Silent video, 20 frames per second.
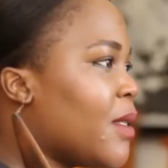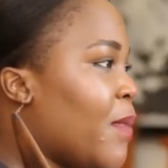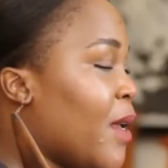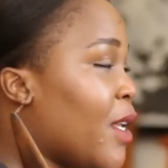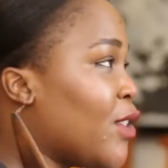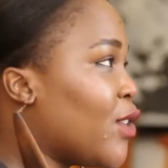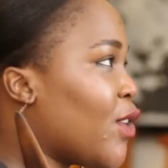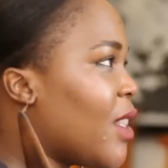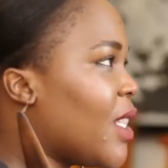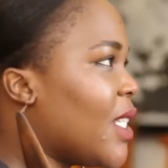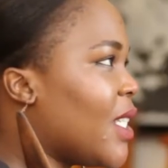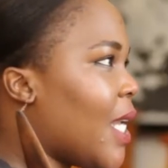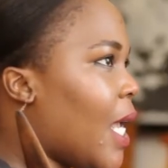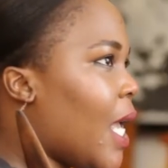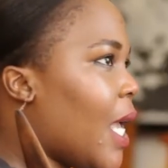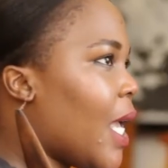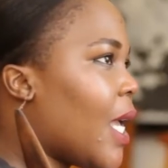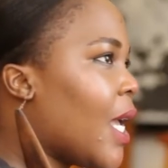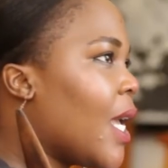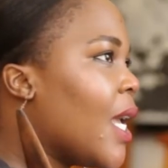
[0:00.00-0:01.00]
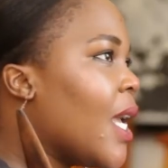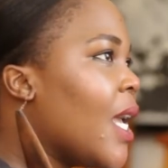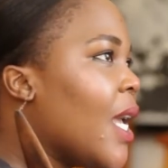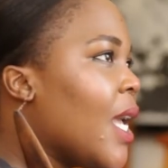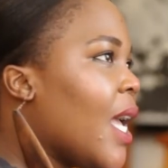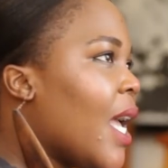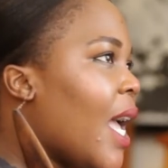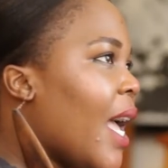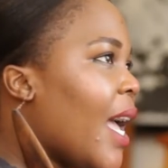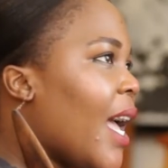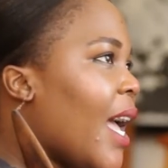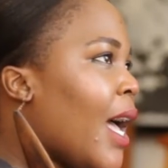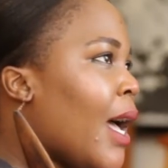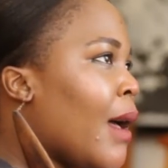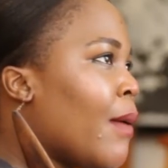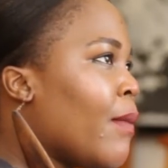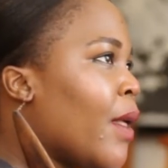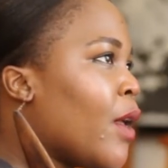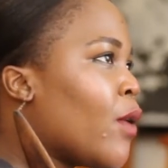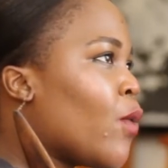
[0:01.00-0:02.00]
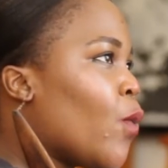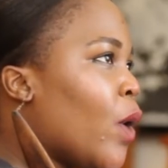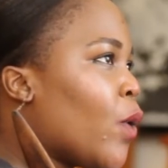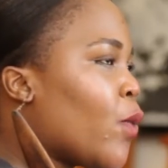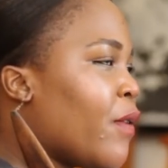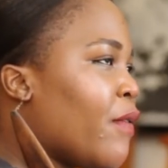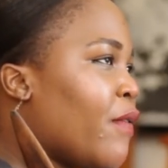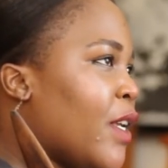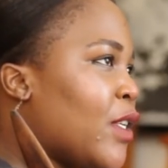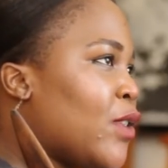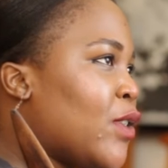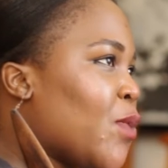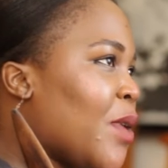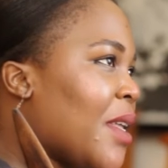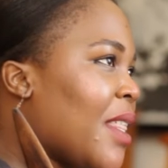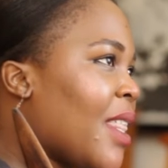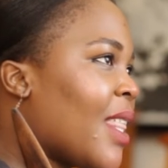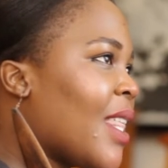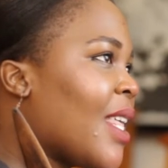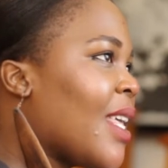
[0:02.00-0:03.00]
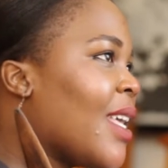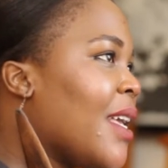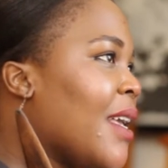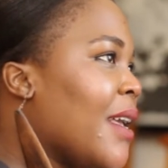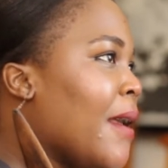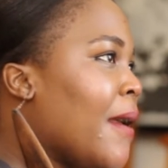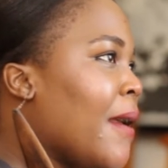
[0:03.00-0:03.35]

depends on the day and what we're faced with.